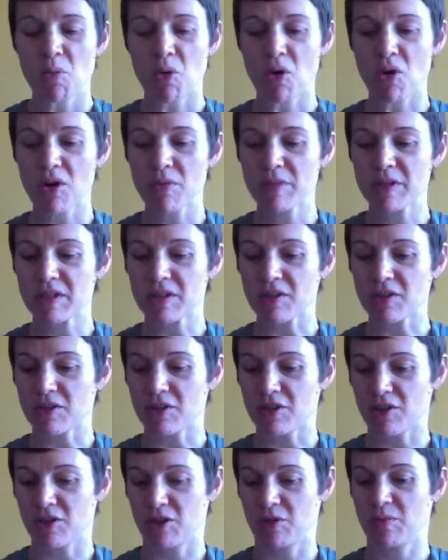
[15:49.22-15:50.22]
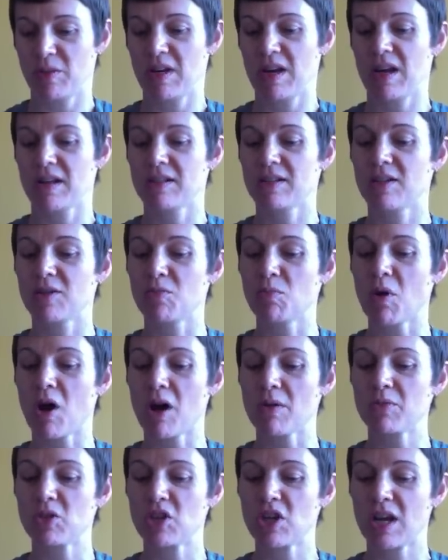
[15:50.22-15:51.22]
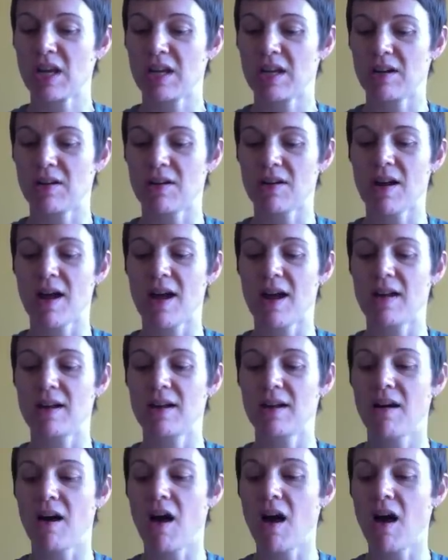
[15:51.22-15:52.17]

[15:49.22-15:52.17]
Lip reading: Poor Mr. Tishman, answered Mom, shaking her head.